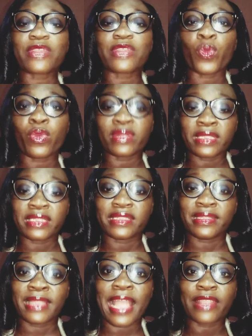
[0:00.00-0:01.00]

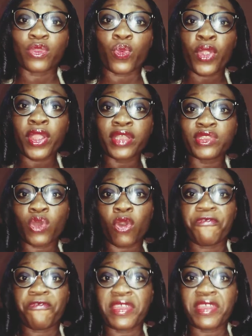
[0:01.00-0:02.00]
the word or
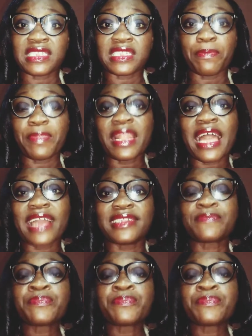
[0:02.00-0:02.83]
phrase implies,